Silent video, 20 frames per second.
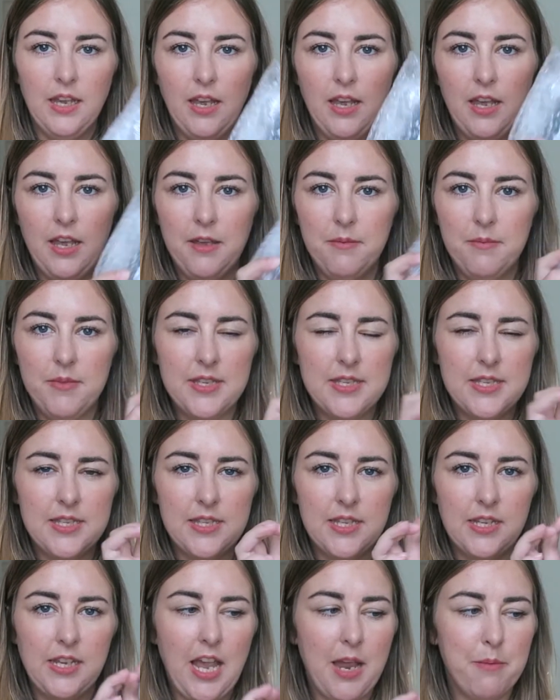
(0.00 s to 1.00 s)
This
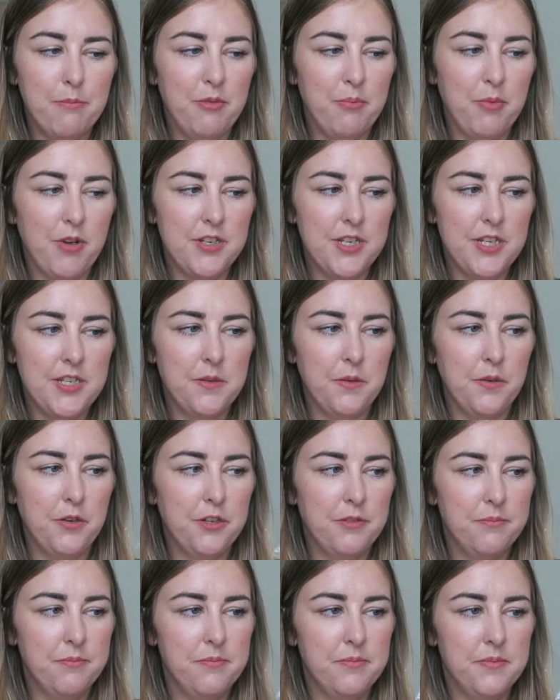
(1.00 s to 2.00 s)
is the camera body, so it
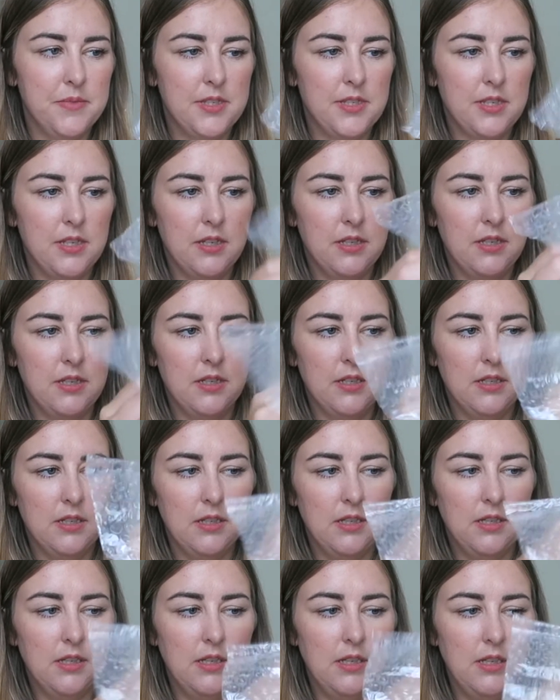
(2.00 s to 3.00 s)
comes
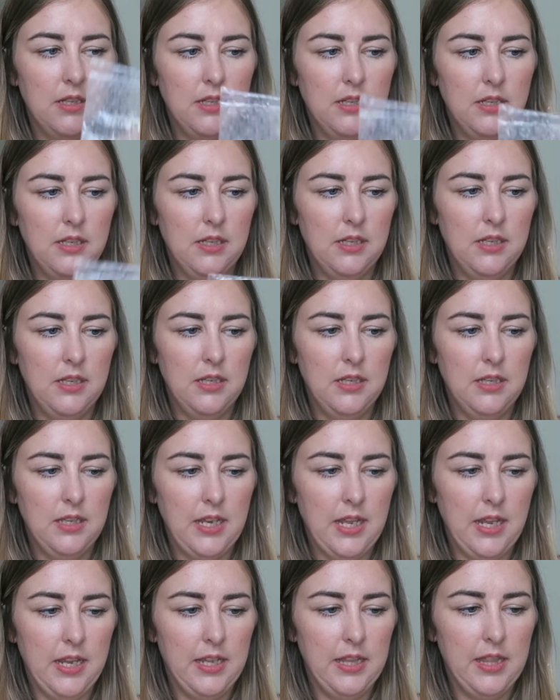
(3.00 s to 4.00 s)

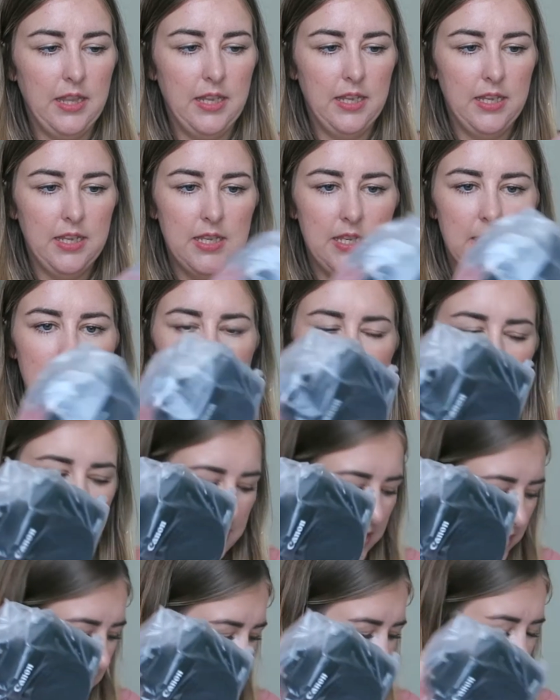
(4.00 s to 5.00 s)
like
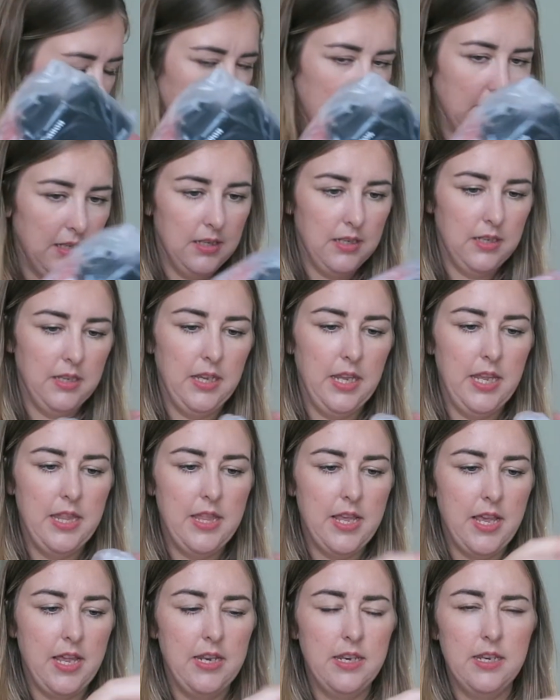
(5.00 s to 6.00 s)
this,
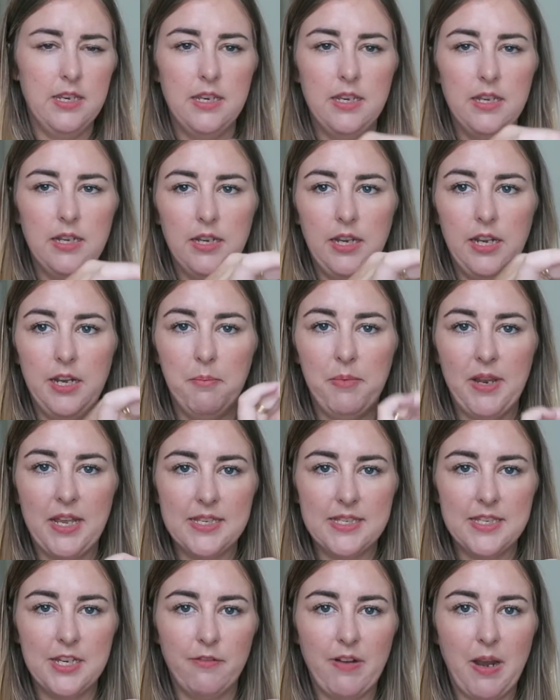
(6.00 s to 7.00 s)
and then in a
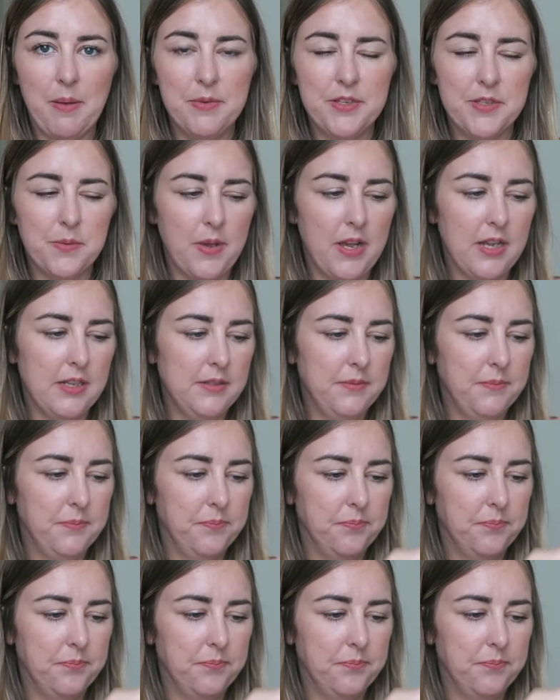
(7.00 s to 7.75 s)
plastic wrap as well.